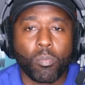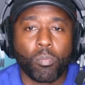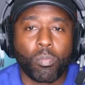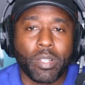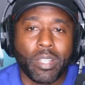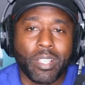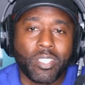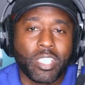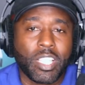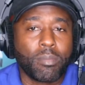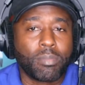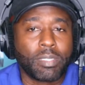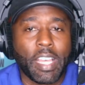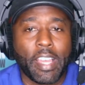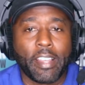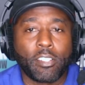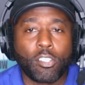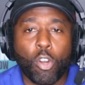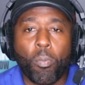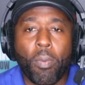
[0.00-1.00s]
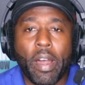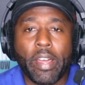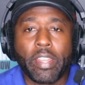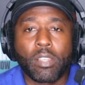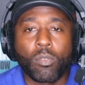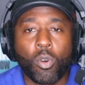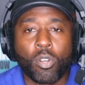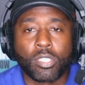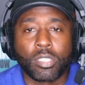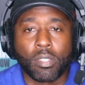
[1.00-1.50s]
but it seems like
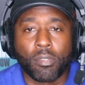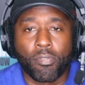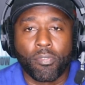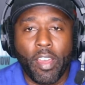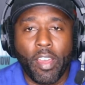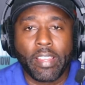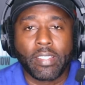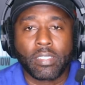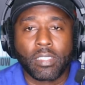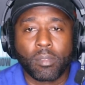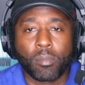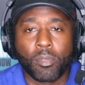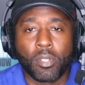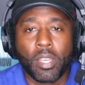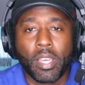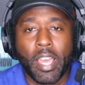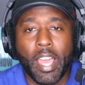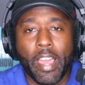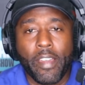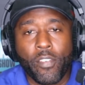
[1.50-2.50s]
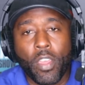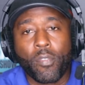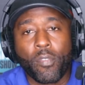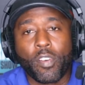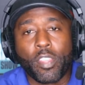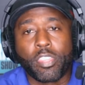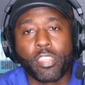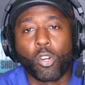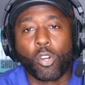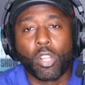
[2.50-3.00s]
nobody wants to fight them. Have you
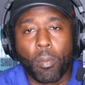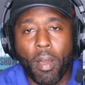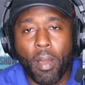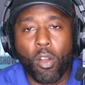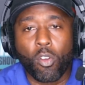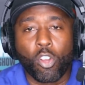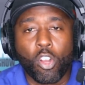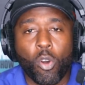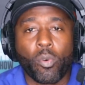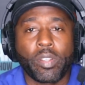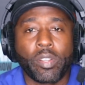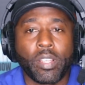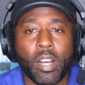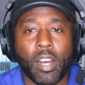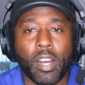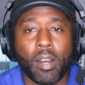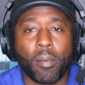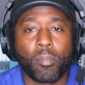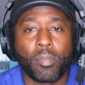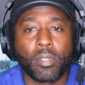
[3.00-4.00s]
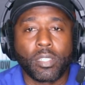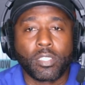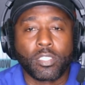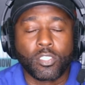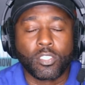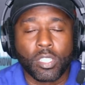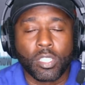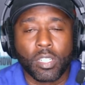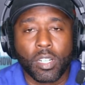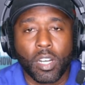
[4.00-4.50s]
ever thought about going up
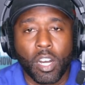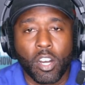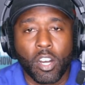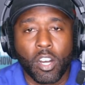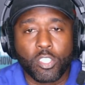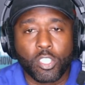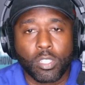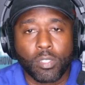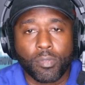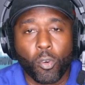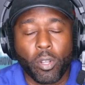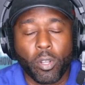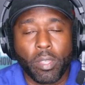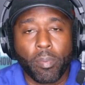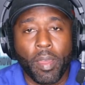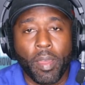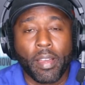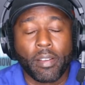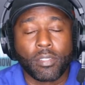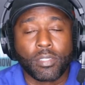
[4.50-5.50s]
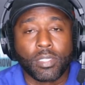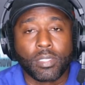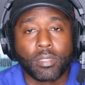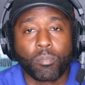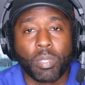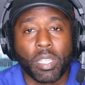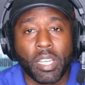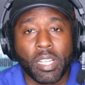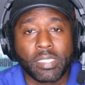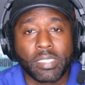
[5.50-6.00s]
to one forty pounds
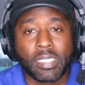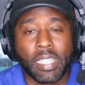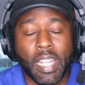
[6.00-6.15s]
because